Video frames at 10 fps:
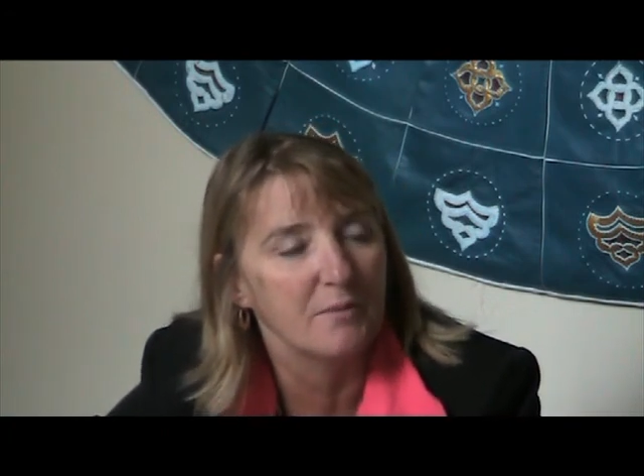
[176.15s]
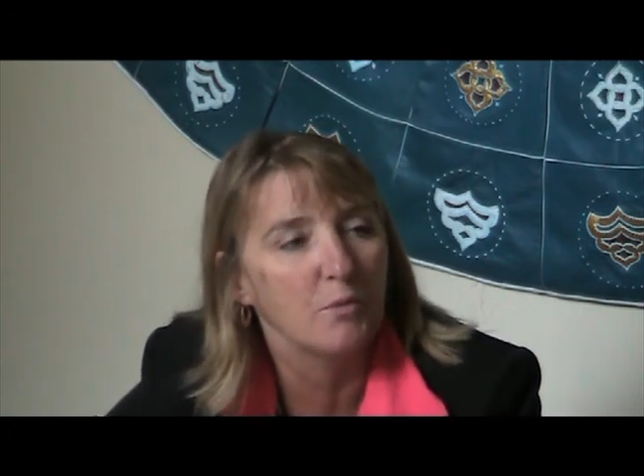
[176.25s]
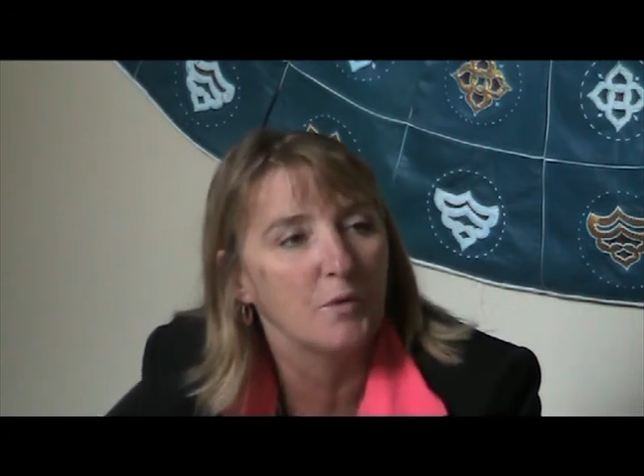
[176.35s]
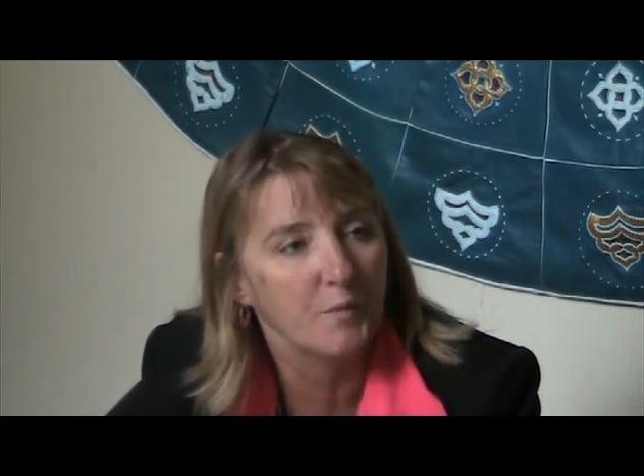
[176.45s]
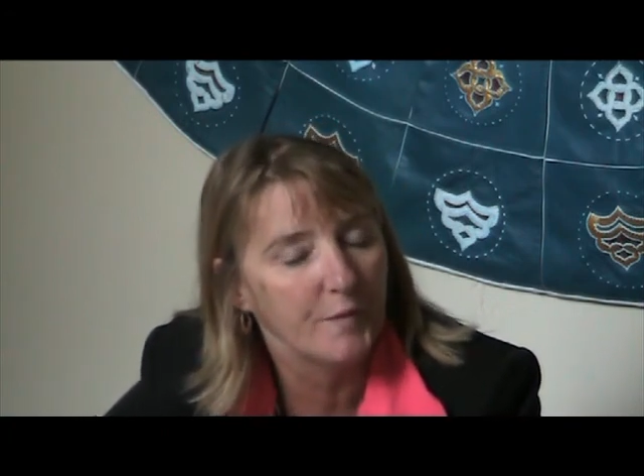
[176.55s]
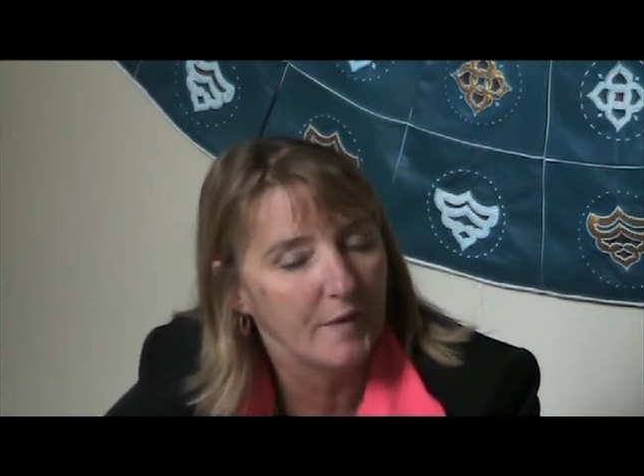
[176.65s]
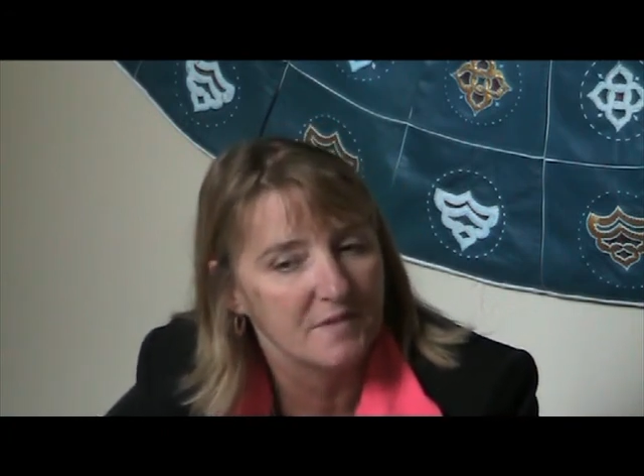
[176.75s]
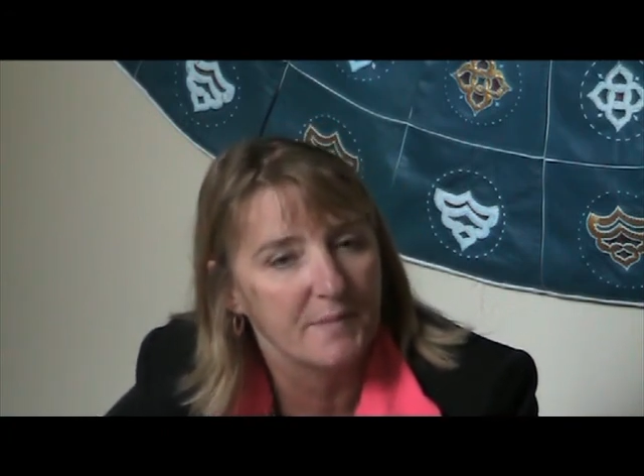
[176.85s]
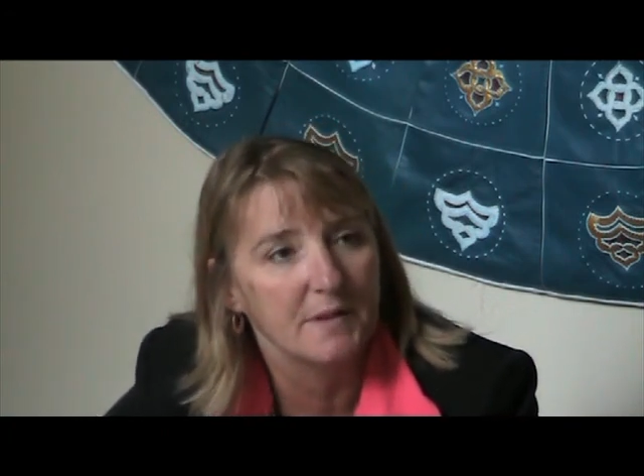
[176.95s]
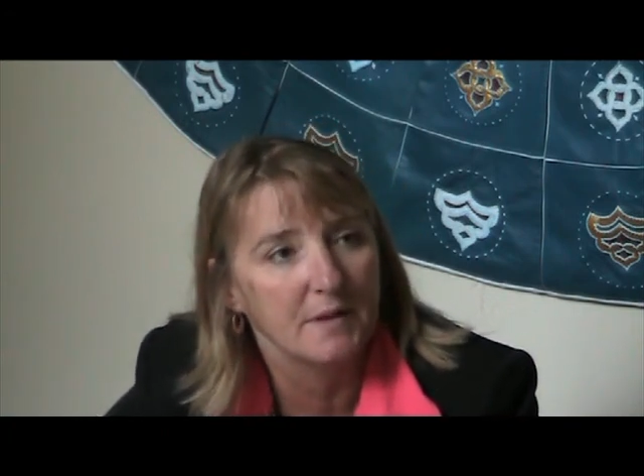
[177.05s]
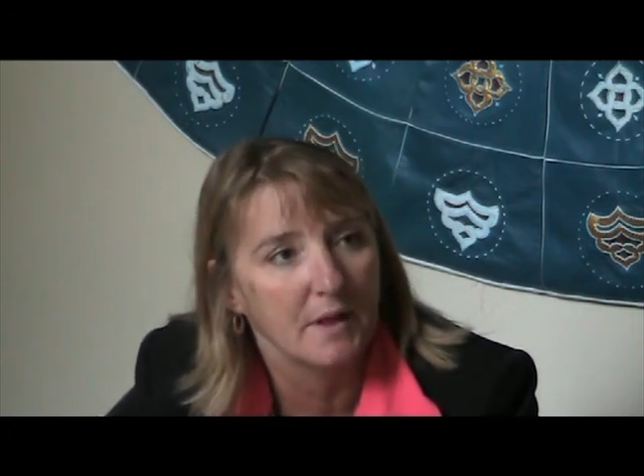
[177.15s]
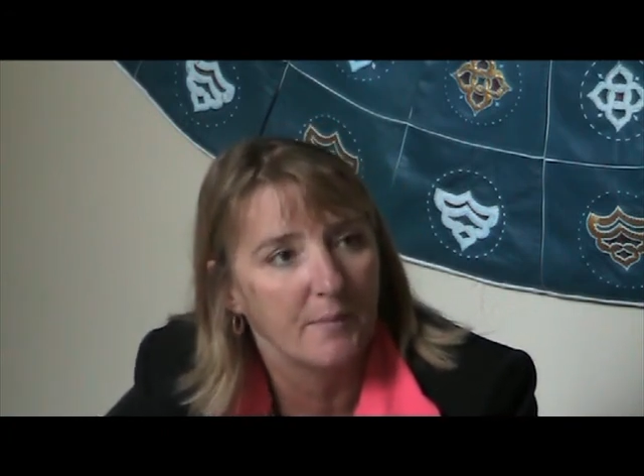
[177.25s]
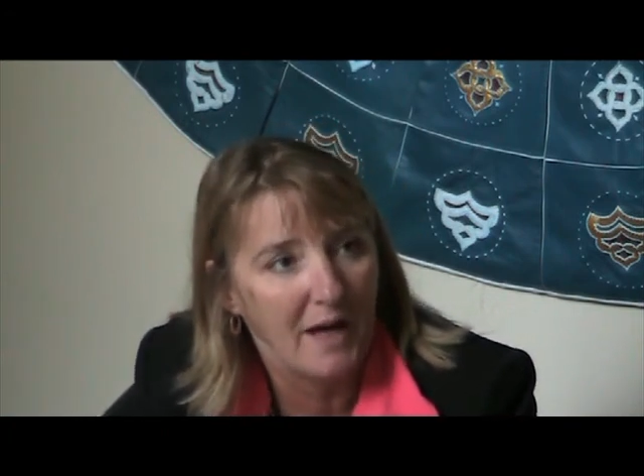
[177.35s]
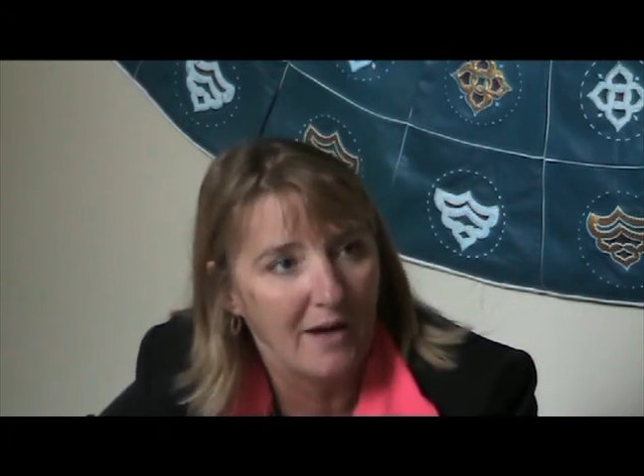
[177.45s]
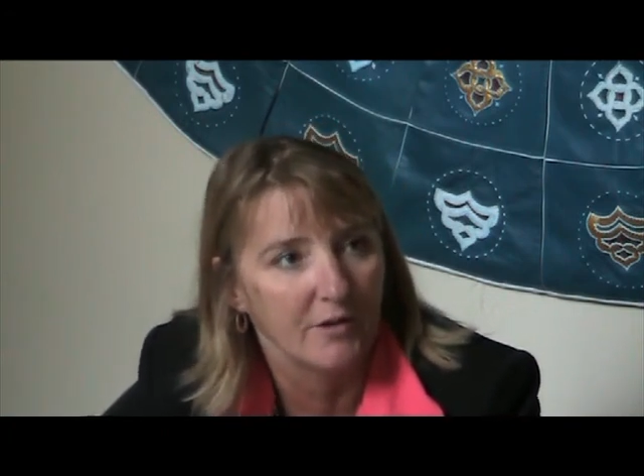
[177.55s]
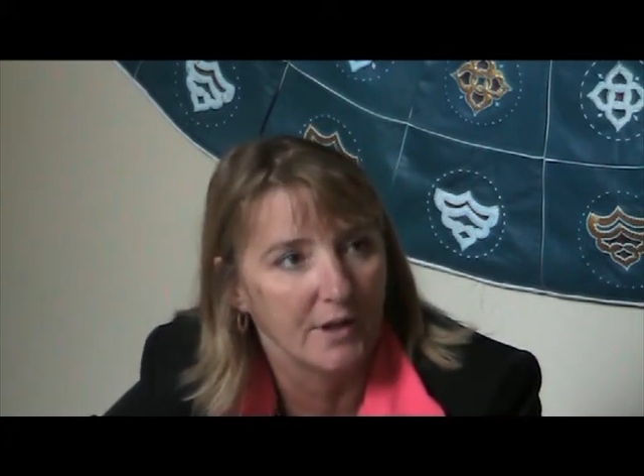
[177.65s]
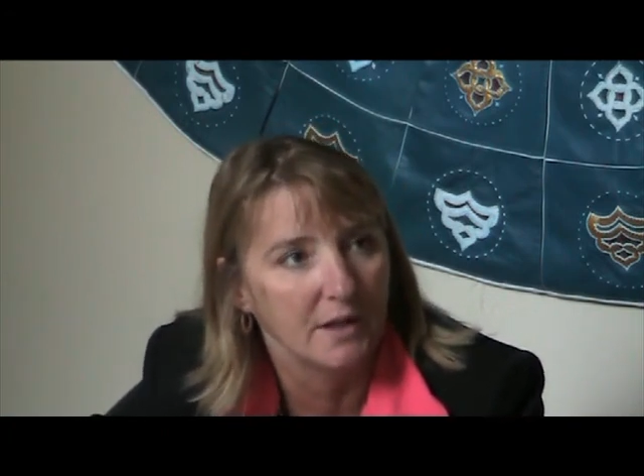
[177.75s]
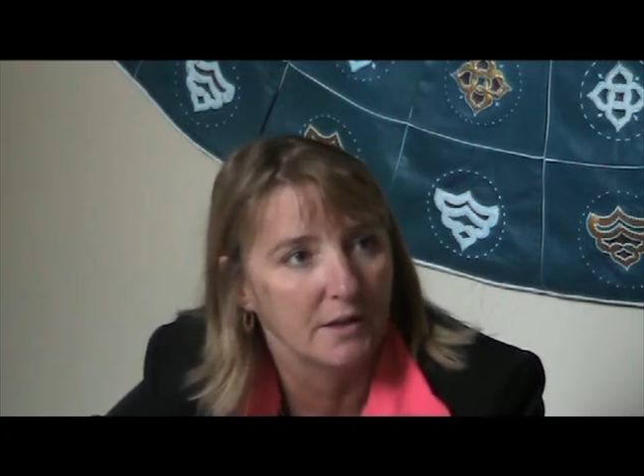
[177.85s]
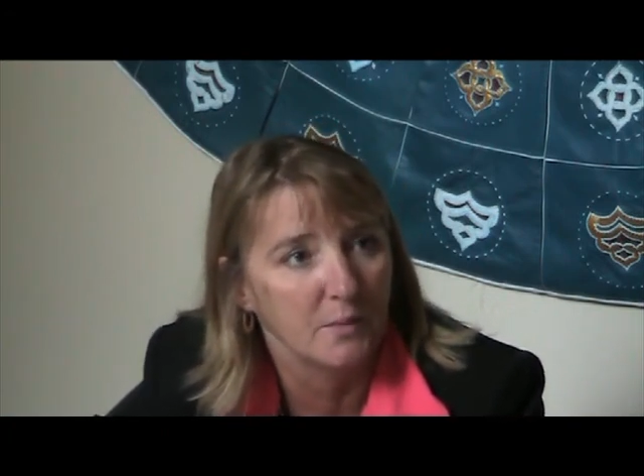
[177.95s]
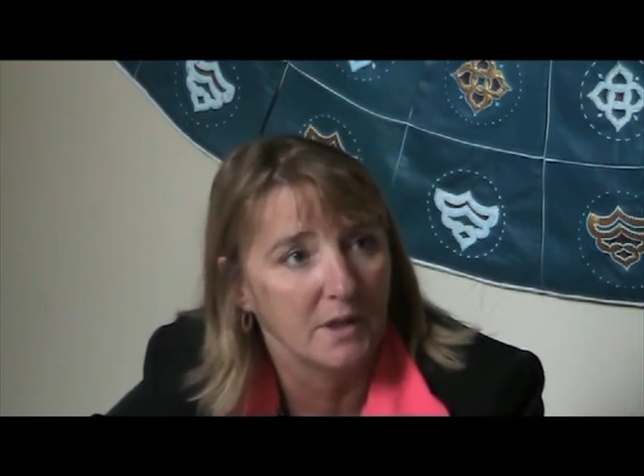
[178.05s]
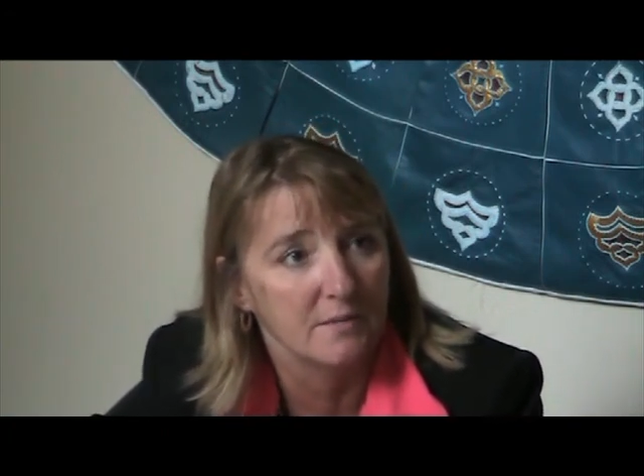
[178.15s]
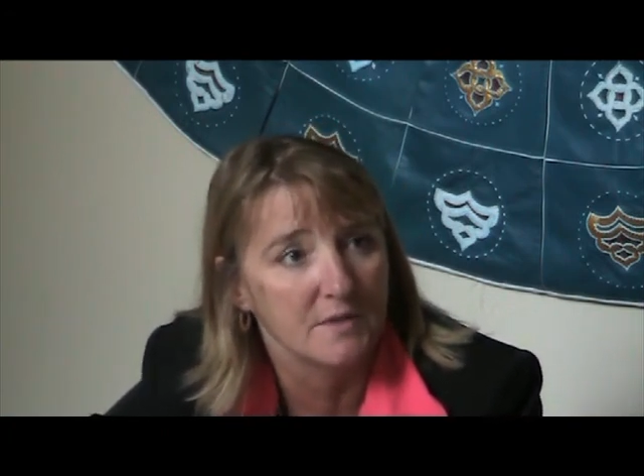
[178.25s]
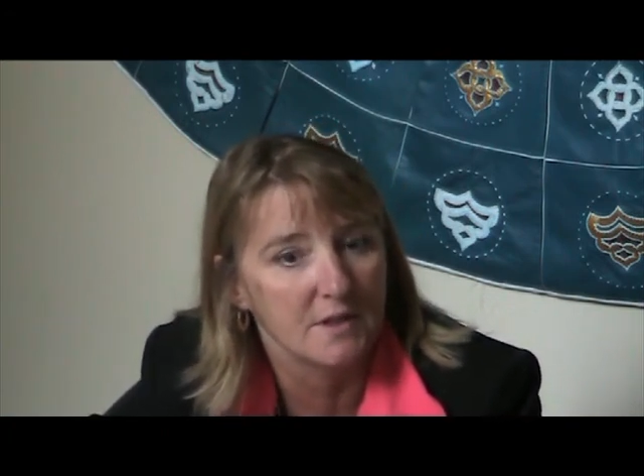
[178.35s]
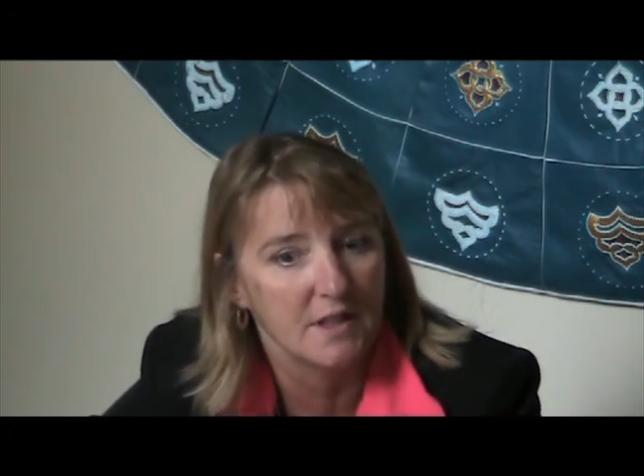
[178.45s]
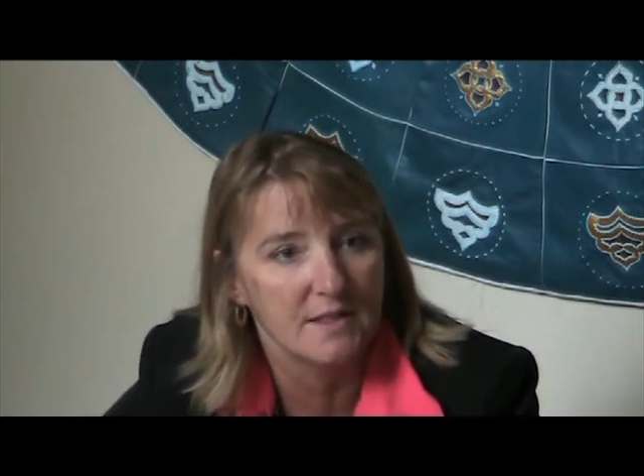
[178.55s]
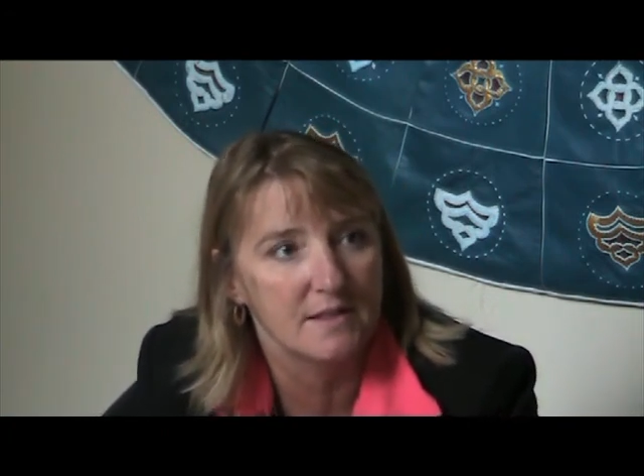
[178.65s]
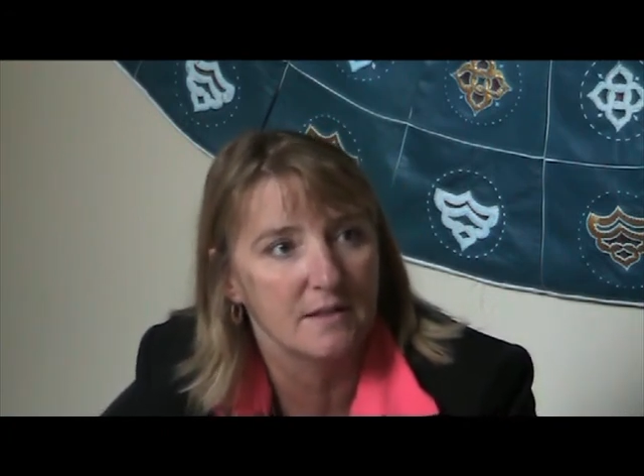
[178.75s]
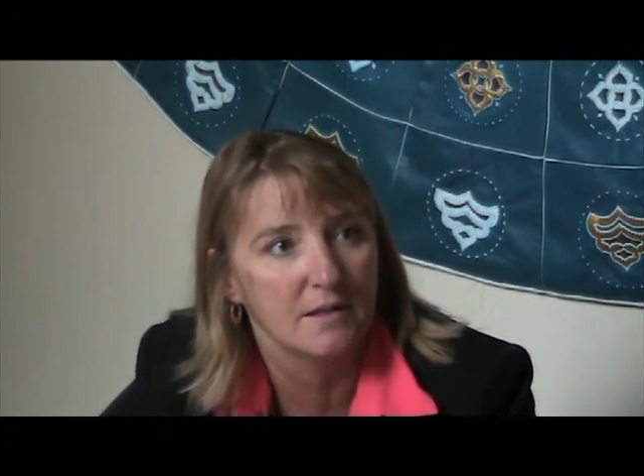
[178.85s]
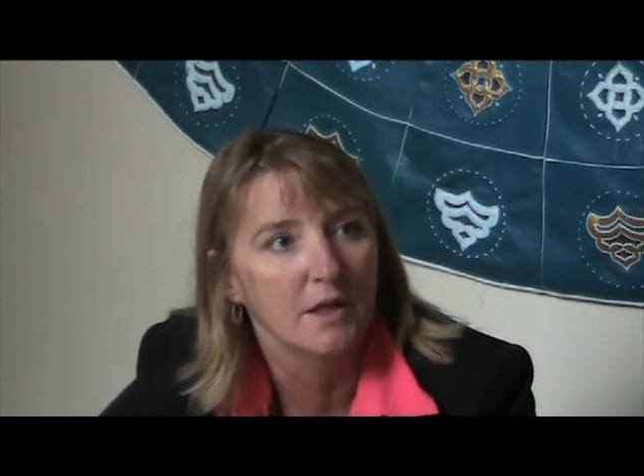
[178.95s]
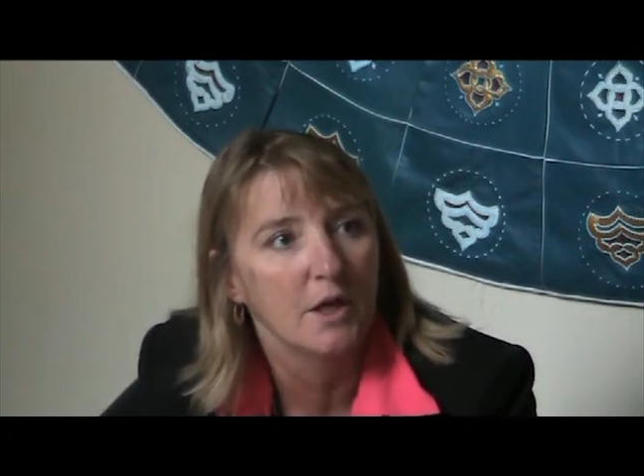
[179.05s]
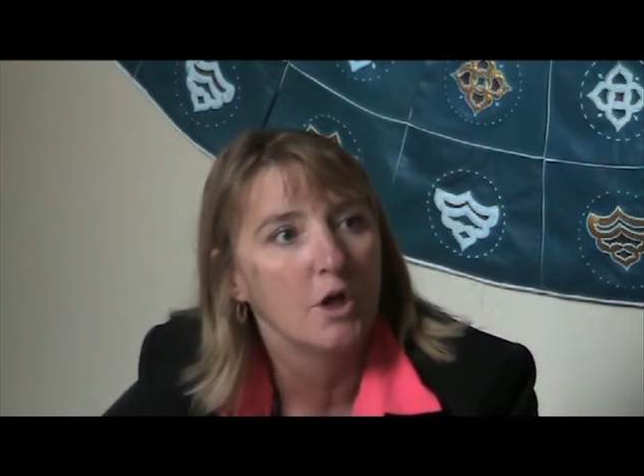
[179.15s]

What has been apparent under Williamson is the